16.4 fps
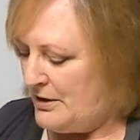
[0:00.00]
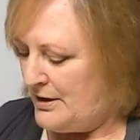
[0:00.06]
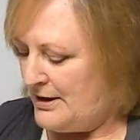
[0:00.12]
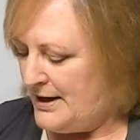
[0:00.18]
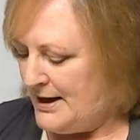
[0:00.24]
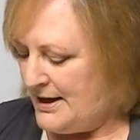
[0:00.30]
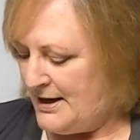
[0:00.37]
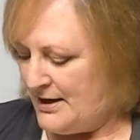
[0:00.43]

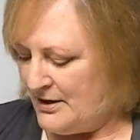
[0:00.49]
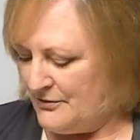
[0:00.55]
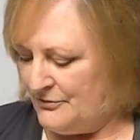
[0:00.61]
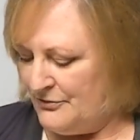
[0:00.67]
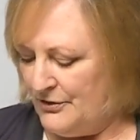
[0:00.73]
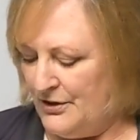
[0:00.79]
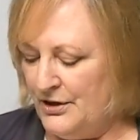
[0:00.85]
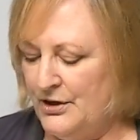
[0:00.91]
I
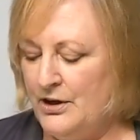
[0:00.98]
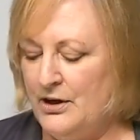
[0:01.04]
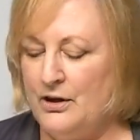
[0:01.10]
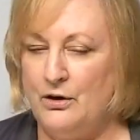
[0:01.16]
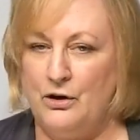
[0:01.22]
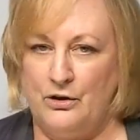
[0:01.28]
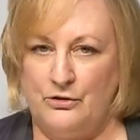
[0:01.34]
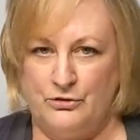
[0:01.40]
have
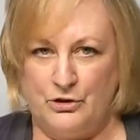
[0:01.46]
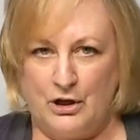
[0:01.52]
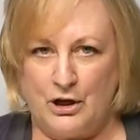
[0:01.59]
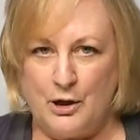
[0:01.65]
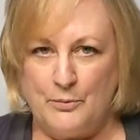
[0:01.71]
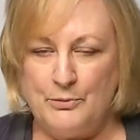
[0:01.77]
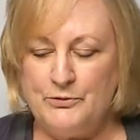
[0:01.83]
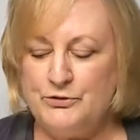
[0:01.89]

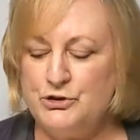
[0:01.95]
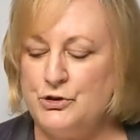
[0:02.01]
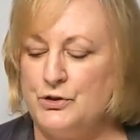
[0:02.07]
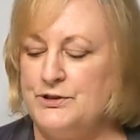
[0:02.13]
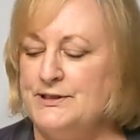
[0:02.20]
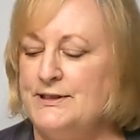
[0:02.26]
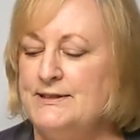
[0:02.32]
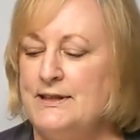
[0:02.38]
a couple of
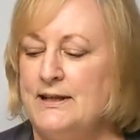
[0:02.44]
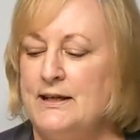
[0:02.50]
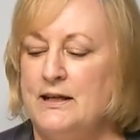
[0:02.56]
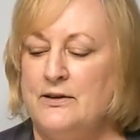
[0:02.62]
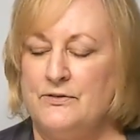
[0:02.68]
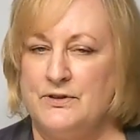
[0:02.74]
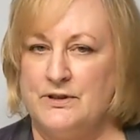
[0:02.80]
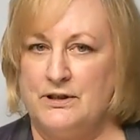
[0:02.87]
choices.
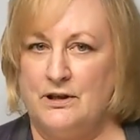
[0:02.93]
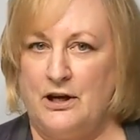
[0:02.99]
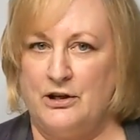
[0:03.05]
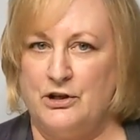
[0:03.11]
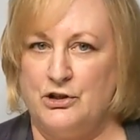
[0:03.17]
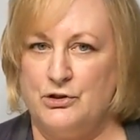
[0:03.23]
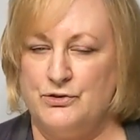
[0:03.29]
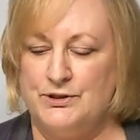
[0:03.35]

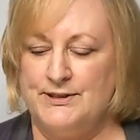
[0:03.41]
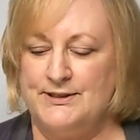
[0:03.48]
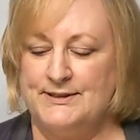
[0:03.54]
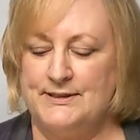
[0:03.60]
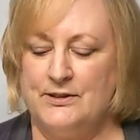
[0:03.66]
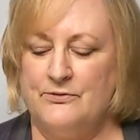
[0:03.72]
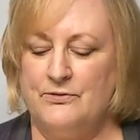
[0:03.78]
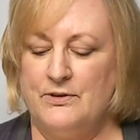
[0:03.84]
I could use a
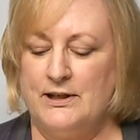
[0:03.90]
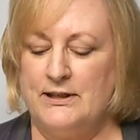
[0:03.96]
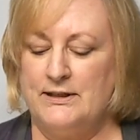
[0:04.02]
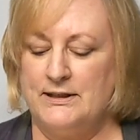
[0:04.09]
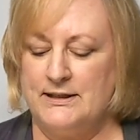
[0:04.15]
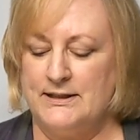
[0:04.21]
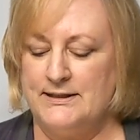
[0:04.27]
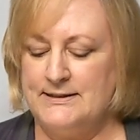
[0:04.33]
sieve
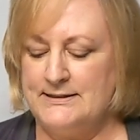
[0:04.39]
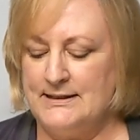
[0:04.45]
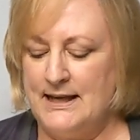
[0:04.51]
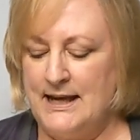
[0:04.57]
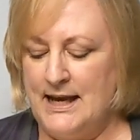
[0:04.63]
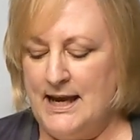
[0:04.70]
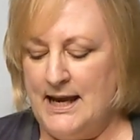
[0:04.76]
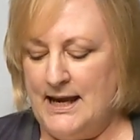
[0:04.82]
like this
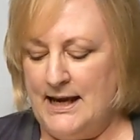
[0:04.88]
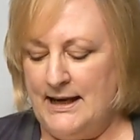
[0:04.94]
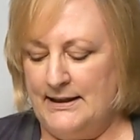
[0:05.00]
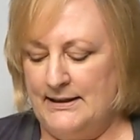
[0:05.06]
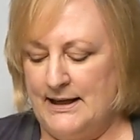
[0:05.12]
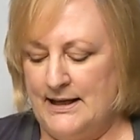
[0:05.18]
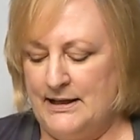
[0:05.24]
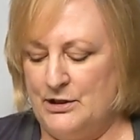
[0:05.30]

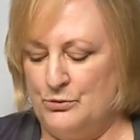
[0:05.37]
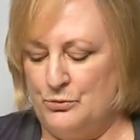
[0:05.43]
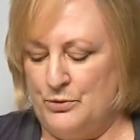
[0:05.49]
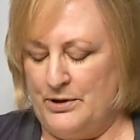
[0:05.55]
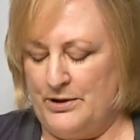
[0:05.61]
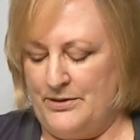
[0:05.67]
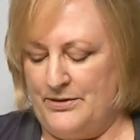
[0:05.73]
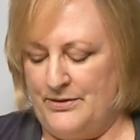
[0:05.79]
and line it
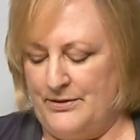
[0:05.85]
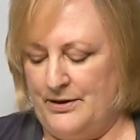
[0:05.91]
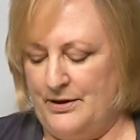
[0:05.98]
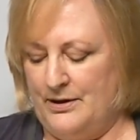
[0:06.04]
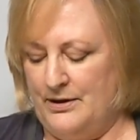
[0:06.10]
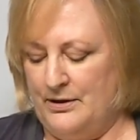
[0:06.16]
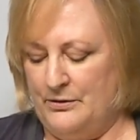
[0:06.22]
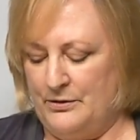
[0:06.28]
with,
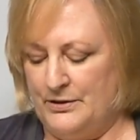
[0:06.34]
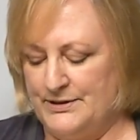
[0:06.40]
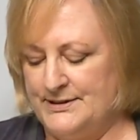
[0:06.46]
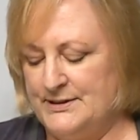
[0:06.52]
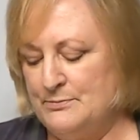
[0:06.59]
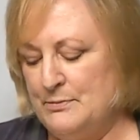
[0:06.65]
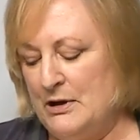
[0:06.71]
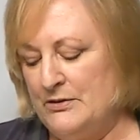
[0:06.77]

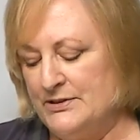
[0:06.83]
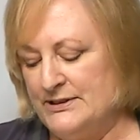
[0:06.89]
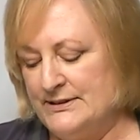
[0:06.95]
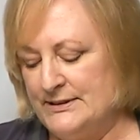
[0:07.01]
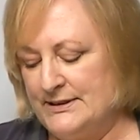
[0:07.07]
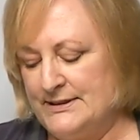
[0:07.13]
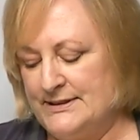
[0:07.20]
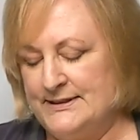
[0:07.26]
this is about
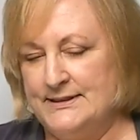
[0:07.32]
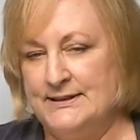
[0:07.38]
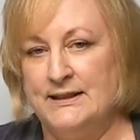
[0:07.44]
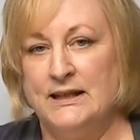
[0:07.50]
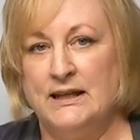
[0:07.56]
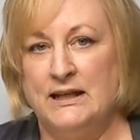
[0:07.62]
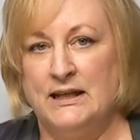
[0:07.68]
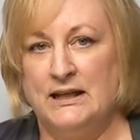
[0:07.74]

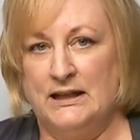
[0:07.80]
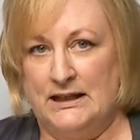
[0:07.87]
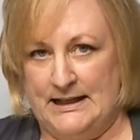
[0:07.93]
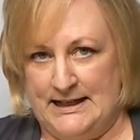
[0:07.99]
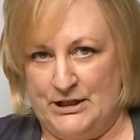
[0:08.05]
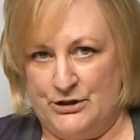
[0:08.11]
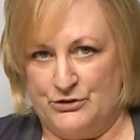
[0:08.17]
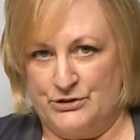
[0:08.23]
6
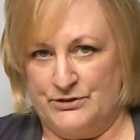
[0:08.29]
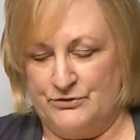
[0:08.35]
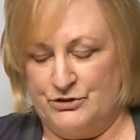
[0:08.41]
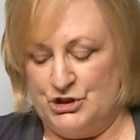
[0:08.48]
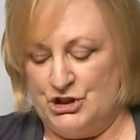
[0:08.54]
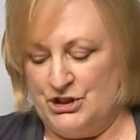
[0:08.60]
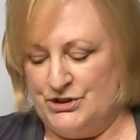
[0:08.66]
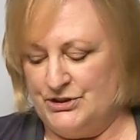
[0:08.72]
layers of
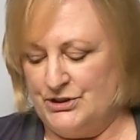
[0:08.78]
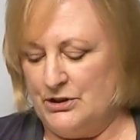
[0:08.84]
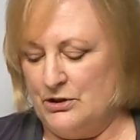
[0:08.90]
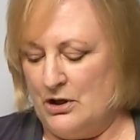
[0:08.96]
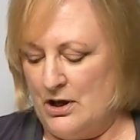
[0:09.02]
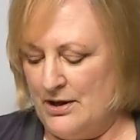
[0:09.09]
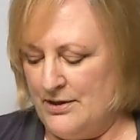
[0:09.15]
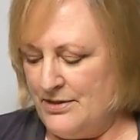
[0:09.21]

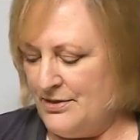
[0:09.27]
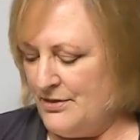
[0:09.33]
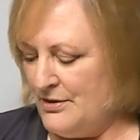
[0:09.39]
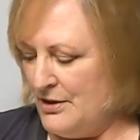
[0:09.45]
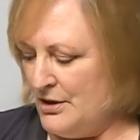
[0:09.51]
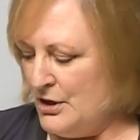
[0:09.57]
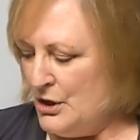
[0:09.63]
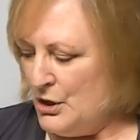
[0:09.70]

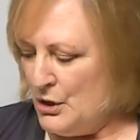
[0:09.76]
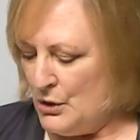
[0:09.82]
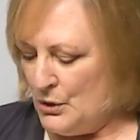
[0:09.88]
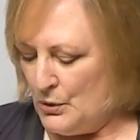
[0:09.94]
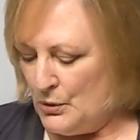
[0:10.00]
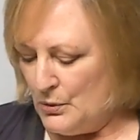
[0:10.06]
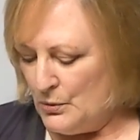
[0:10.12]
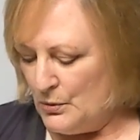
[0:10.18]
cheesecloth,
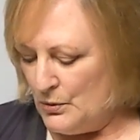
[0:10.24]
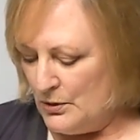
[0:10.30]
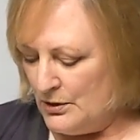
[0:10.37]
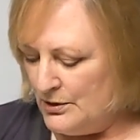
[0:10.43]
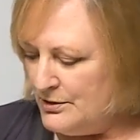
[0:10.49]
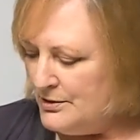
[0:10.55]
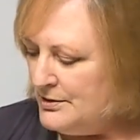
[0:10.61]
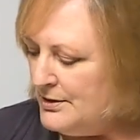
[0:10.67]

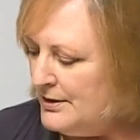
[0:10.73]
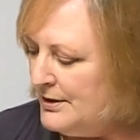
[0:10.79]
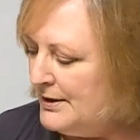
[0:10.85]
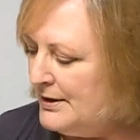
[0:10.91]
or